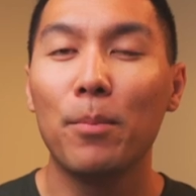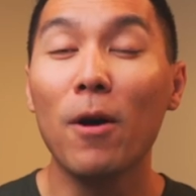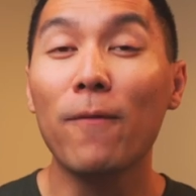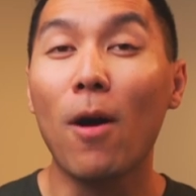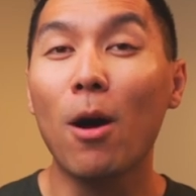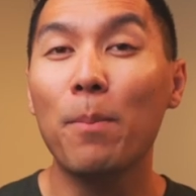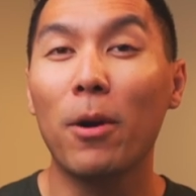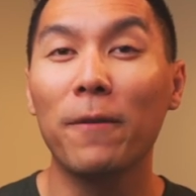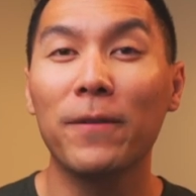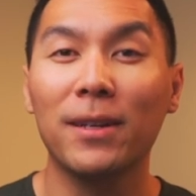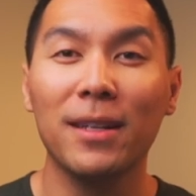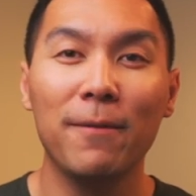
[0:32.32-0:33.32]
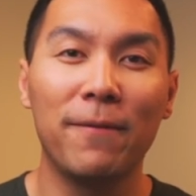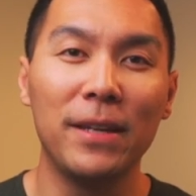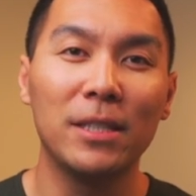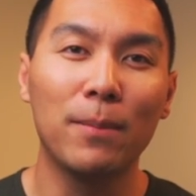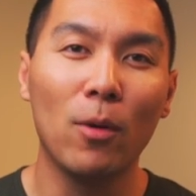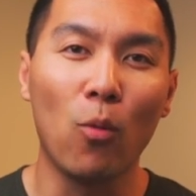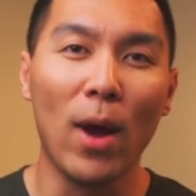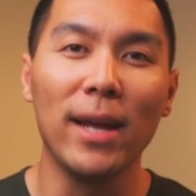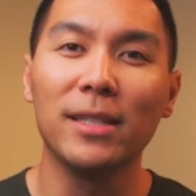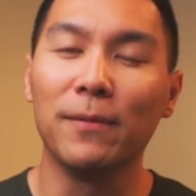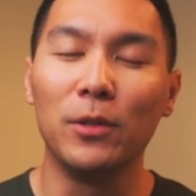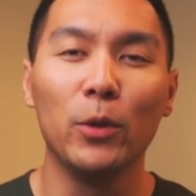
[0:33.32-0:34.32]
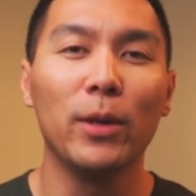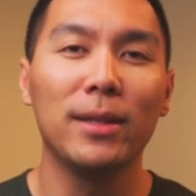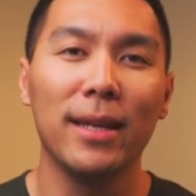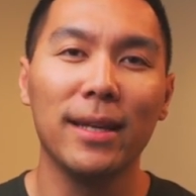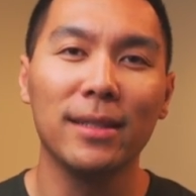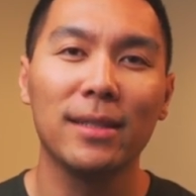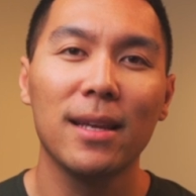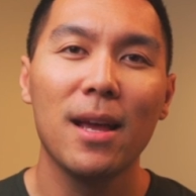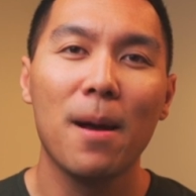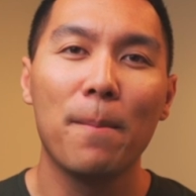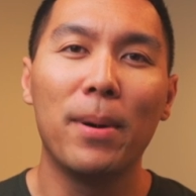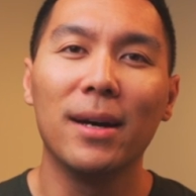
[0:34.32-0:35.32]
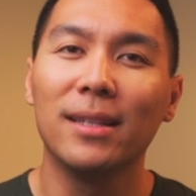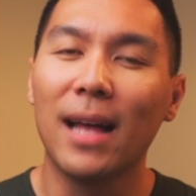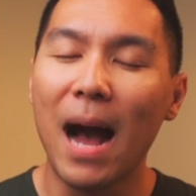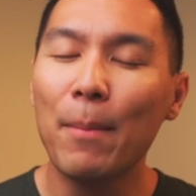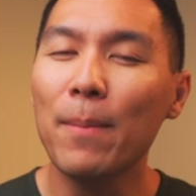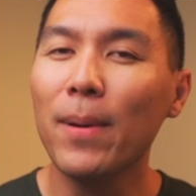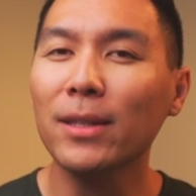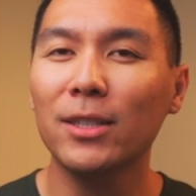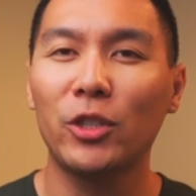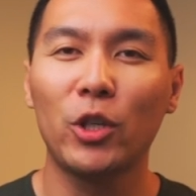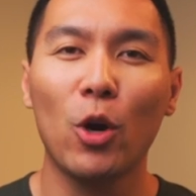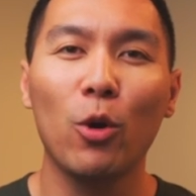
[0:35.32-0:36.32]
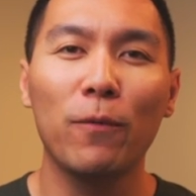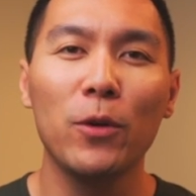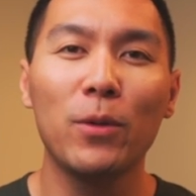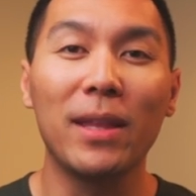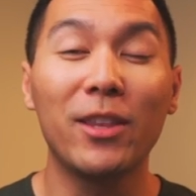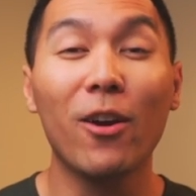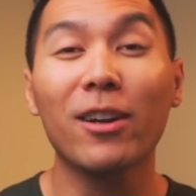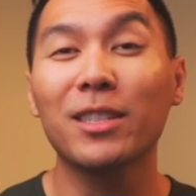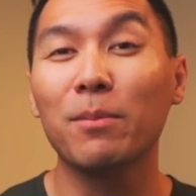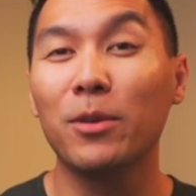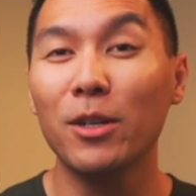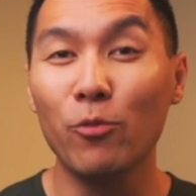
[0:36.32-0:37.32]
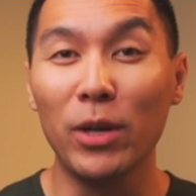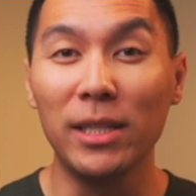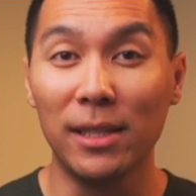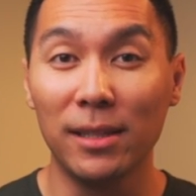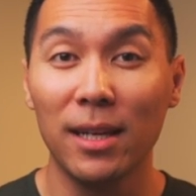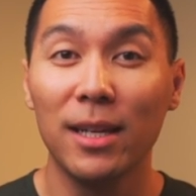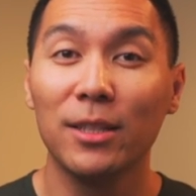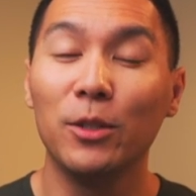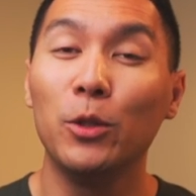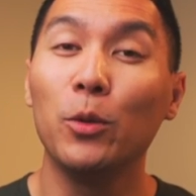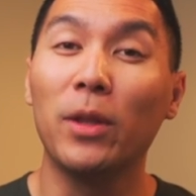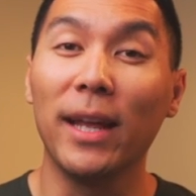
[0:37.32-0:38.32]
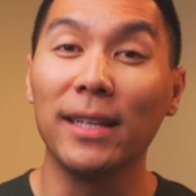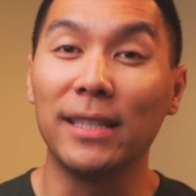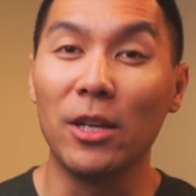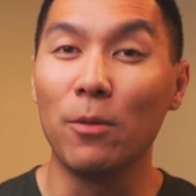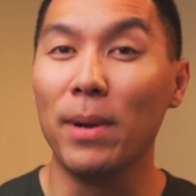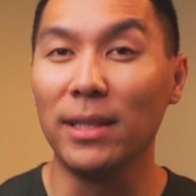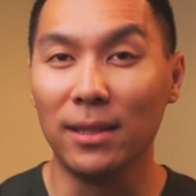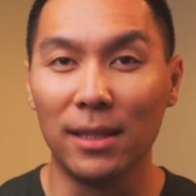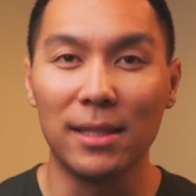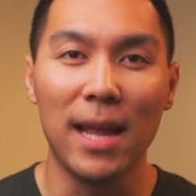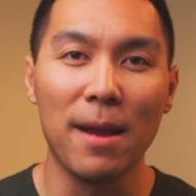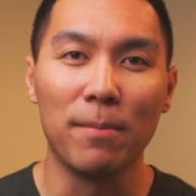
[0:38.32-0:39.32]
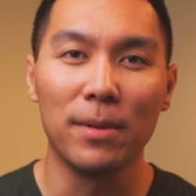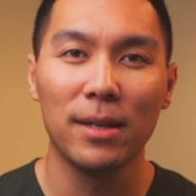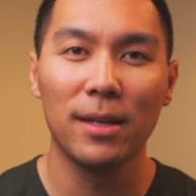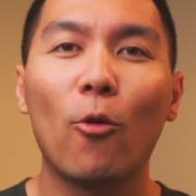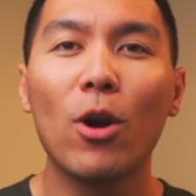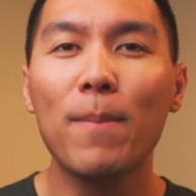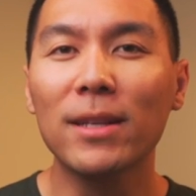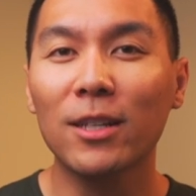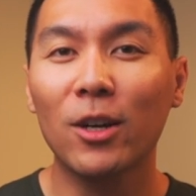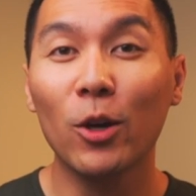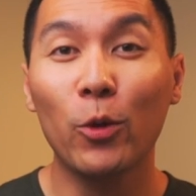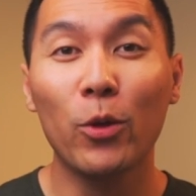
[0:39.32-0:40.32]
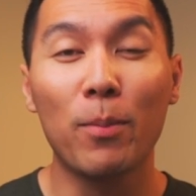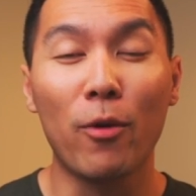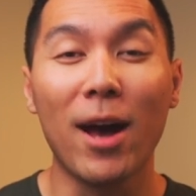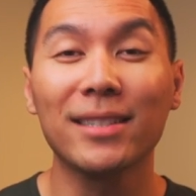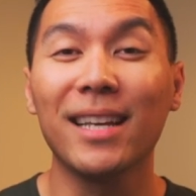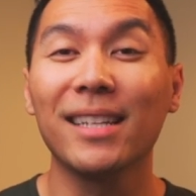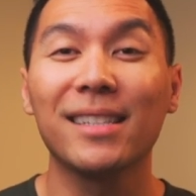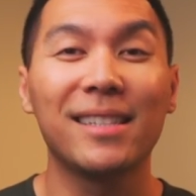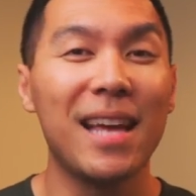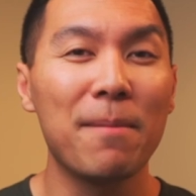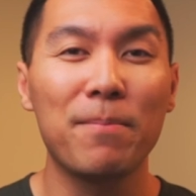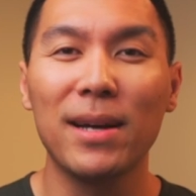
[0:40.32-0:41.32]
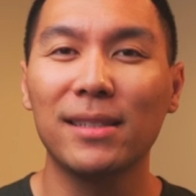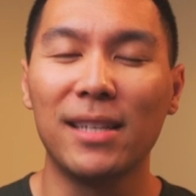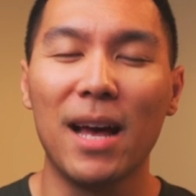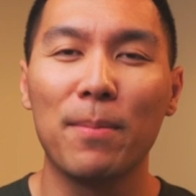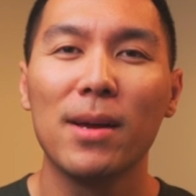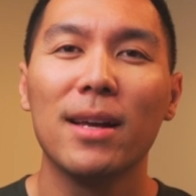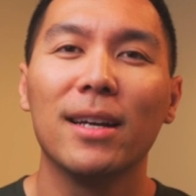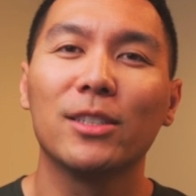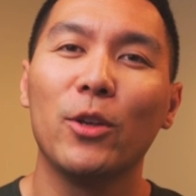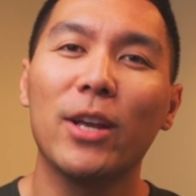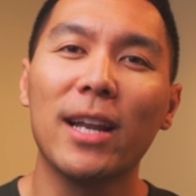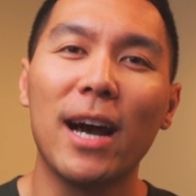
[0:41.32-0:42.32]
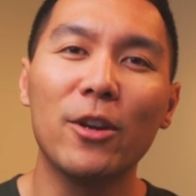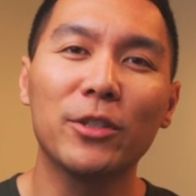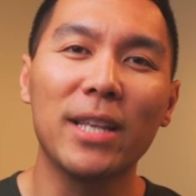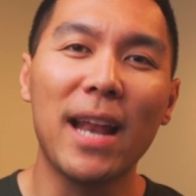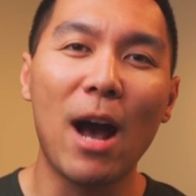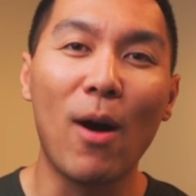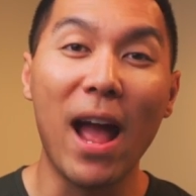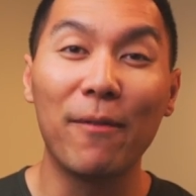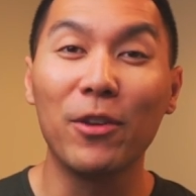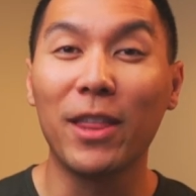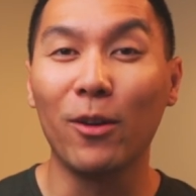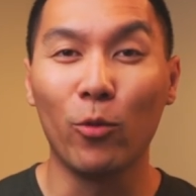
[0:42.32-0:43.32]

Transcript: Both are perfectly feasible ways of doing things, but I'm about to show with you that there are some good reasons to do things in your business's name. We're about to go through the process step by step so you can understand how everything